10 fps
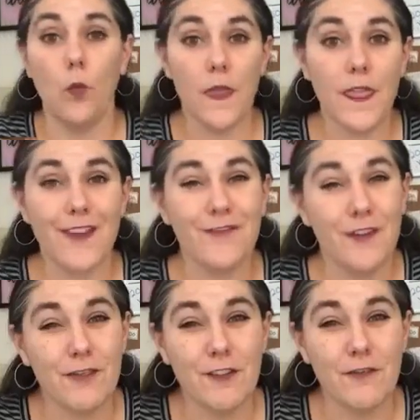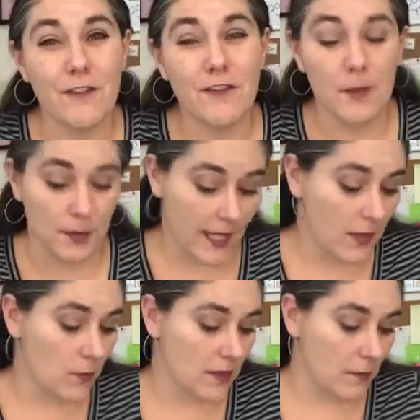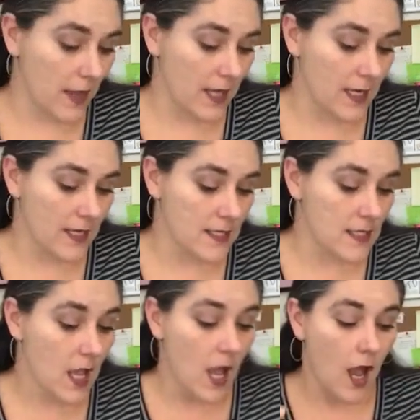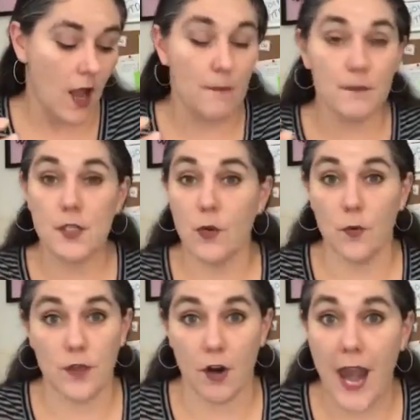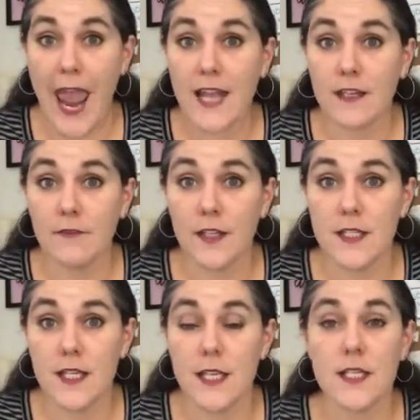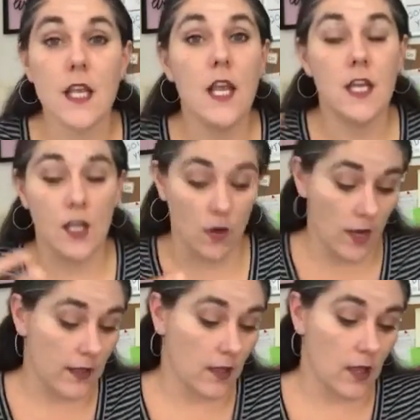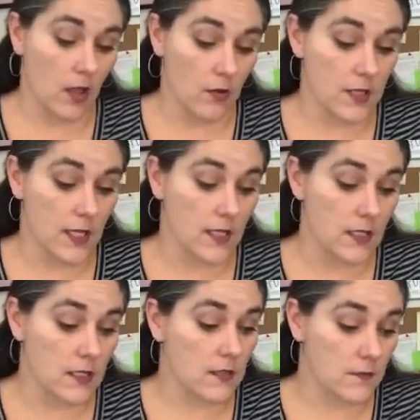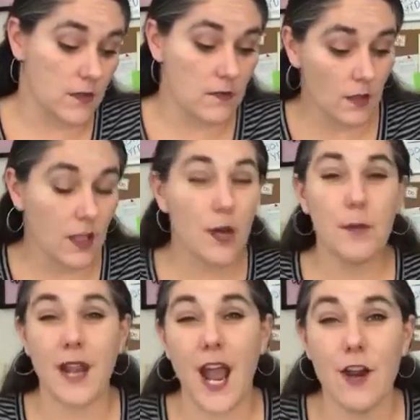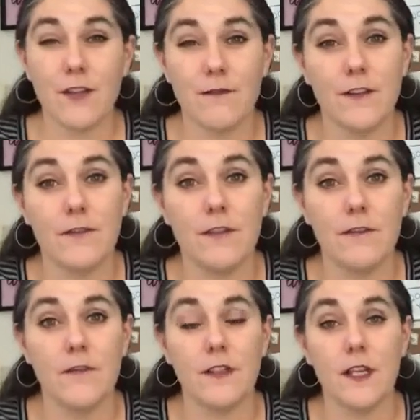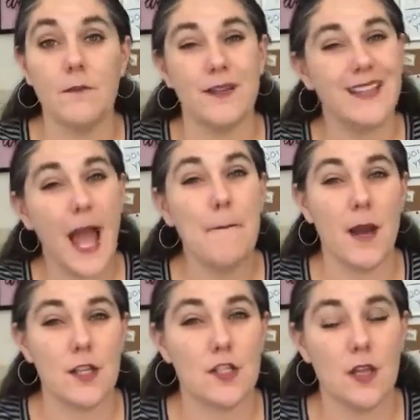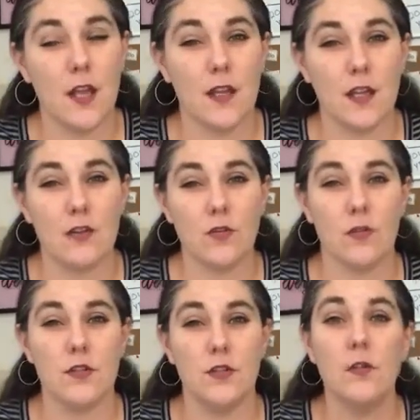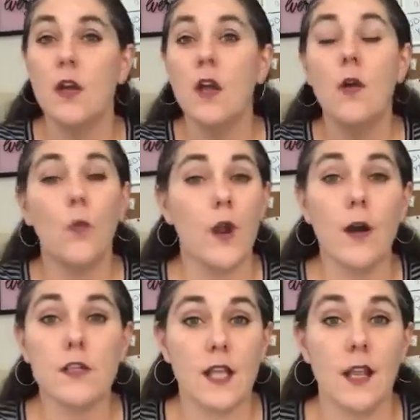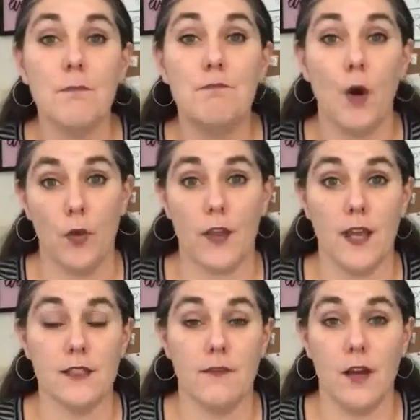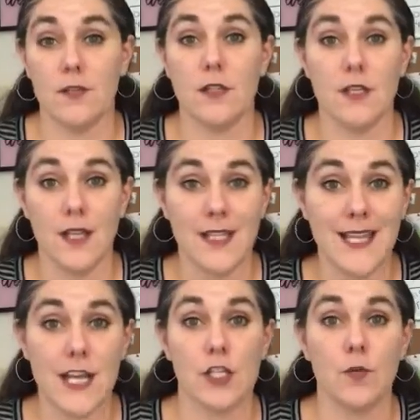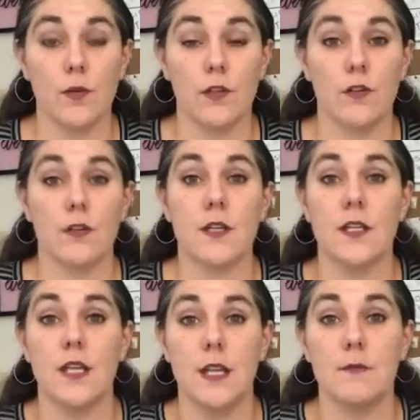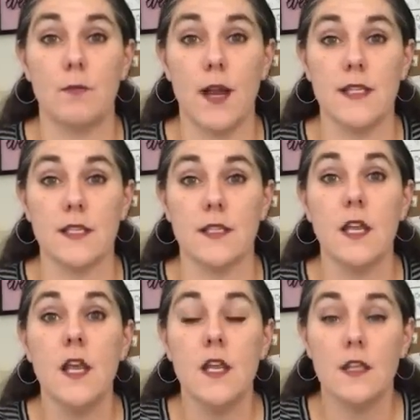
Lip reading: With that 50-50 blend with the pendings with our active listings, and the closings, a little bit higher than 50-50, but not much, geared towards new. We are selling both kinds of houses, and that's actually really good because it keeps prices